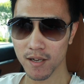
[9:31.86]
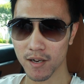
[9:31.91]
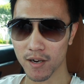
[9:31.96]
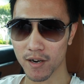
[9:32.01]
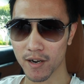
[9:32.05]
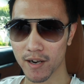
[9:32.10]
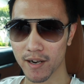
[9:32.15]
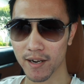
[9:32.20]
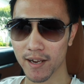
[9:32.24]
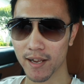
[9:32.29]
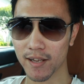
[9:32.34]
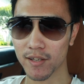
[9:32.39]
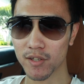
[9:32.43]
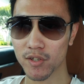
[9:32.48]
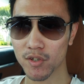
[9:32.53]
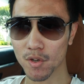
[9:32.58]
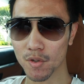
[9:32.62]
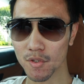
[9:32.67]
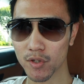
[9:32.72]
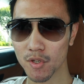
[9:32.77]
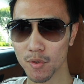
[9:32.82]
Alright guys,
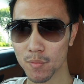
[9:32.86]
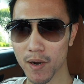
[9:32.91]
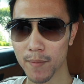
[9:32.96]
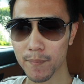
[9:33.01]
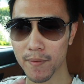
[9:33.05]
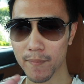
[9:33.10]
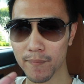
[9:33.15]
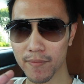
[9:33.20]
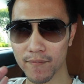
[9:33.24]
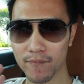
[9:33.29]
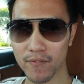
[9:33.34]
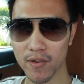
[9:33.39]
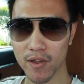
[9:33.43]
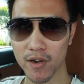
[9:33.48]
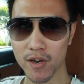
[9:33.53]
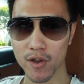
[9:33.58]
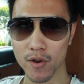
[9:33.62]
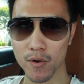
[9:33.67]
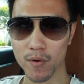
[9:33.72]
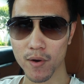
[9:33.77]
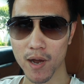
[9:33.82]
so to wrap up the
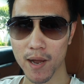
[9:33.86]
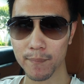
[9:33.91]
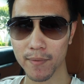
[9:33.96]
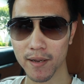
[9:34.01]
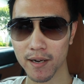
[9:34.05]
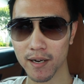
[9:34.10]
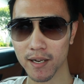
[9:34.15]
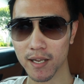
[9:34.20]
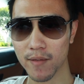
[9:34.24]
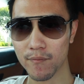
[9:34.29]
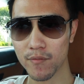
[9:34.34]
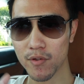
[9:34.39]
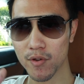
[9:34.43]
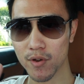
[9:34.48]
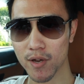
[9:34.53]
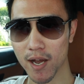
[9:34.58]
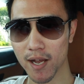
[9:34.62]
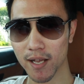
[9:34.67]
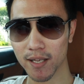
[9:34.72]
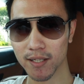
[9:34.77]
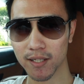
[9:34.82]
video, I'm gonna give you
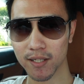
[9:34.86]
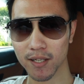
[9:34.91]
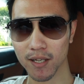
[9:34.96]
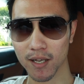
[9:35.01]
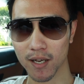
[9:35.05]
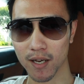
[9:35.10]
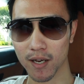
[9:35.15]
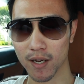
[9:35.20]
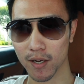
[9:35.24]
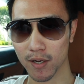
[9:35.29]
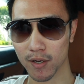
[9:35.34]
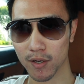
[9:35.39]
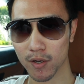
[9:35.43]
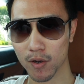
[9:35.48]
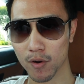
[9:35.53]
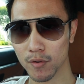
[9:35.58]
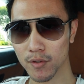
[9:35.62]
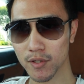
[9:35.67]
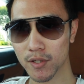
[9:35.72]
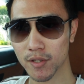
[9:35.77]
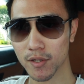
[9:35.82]
guys
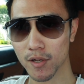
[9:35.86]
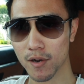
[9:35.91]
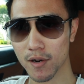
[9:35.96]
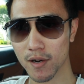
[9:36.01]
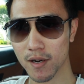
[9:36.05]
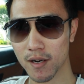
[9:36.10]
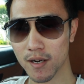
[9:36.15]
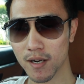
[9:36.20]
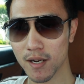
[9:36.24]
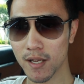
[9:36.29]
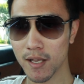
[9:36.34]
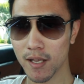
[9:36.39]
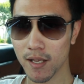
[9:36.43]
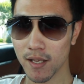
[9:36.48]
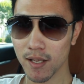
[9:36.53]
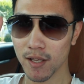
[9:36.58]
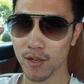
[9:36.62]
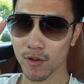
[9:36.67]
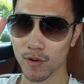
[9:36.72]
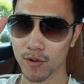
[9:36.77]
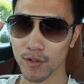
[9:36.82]
cold start,
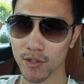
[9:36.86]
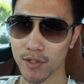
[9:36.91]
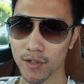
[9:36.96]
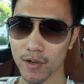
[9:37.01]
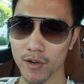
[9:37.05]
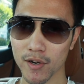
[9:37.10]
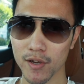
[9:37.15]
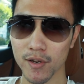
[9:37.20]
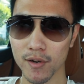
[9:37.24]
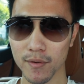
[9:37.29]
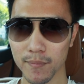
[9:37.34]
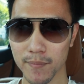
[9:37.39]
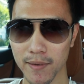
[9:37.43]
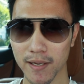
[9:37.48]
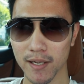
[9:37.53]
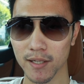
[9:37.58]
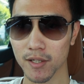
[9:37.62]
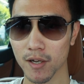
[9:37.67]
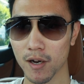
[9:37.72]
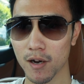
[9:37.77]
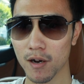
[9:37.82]
you know,
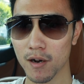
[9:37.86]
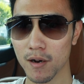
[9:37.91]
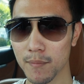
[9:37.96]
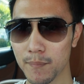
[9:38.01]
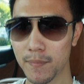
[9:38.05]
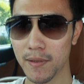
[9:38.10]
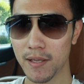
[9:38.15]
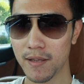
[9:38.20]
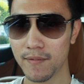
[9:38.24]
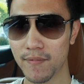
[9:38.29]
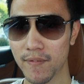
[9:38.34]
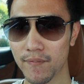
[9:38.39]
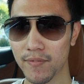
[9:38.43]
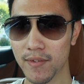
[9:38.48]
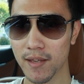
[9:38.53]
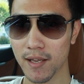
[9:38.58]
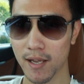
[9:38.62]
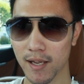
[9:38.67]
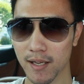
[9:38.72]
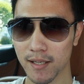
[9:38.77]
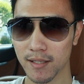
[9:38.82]
because all
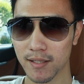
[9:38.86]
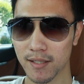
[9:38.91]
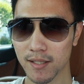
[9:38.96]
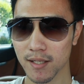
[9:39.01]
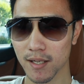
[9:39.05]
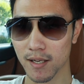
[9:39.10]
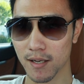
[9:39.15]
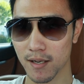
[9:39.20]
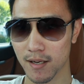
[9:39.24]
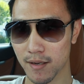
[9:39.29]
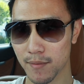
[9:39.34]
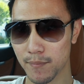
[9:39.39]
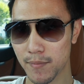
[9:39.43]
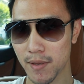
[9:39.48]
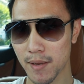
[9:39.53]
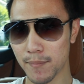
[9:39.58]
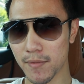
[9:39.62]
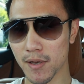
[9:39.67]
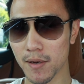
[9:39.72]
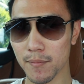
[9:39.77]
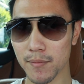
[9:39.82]
B58s
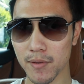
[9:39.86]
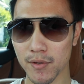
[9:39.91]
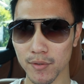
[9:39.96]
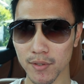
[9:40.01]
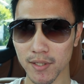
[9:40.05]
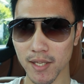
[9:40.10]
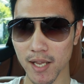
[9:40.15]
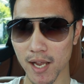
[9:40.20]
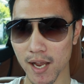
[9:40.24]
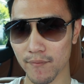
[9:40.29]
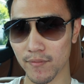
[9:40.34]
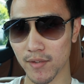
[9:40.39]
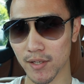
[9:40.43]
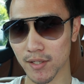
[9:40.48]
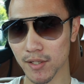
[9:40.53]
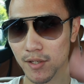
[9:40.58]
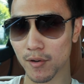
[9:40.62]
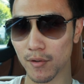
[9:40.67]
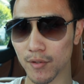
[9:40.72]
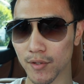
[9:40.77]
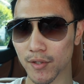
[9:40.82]
BMWs that have this
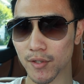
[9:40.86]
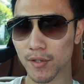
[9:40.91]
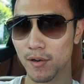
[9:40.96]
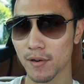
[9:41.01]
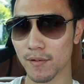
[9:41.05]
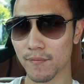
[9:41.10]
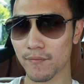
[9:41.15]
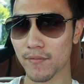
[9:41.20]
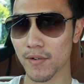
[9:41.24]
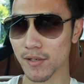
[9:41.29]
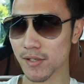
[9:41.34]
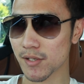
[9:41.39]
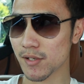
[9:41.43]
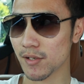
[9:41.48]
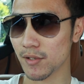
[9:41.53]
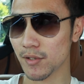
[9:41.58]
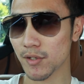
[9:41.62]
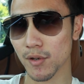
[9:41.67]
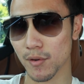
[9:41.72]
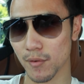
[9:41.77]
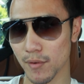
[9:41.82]
cold start function,
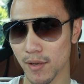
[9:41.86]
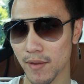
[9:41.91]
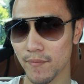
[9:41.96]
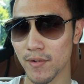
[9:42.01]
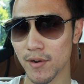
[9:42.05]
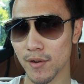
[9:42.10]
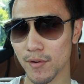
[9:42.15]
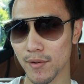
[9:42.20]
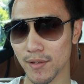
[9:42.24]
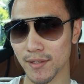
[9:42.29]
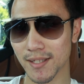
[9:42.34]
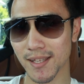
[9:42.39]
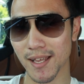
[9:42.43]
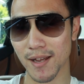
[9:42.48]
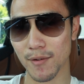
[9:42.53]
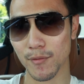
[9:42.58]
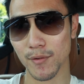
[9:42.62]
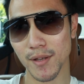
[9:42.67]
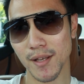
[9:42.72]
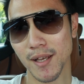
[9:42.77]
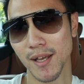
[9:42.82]
so even though it's not
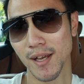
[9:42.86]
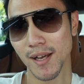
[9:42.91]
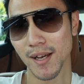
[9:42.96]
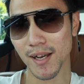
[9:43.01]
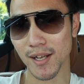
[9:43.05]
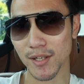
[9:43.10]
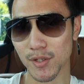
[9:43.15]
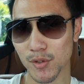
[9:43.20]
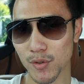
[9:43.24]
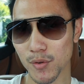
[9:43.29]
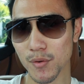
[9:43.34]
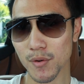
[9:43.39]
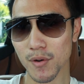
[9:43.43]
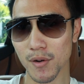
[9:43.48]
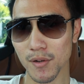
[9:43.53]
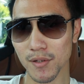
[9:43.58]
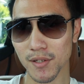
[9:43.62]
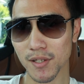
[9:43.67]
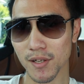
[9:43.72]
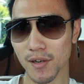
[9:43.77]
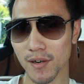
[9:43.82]
a true
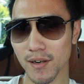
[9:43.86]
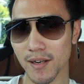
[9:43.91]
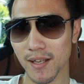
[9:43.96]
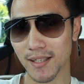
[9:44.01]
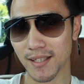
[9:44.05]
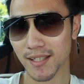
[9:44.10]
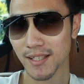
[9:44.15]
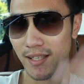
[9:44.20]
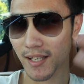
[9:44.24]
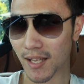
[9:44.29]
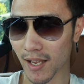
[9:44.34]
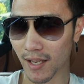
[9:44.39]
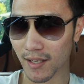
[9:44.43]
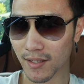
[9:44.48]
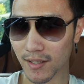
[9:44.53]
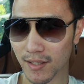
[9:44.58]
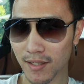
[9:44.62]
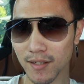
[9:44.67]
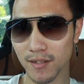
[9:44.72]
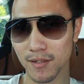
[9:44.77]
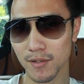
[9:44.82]
cold start, it's
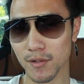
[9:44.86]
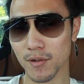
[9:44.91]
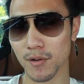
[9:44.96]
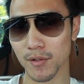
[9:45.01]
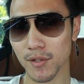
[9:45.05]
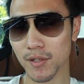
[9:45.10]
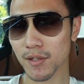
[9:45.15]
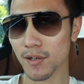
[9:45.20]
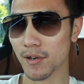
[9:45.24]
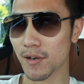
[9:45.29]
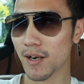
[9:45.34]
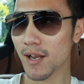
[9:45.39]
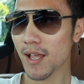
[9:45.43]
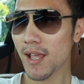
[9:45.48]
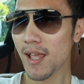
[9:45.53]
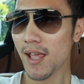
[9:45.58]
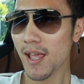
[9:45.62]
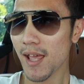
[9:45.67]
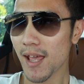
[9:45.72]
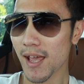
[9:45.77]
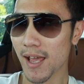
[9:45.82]
still a cold start.
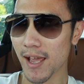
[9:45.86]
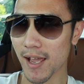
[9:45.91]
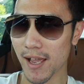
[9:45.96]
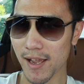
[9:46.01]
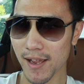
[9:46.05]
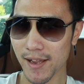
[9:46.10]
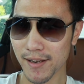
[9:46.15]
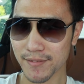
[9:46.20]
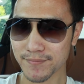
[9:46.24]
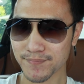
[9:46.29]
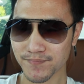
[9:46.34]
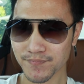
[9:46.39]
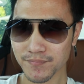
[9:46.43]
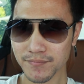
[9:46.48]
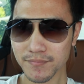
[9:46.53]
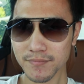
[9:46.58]
And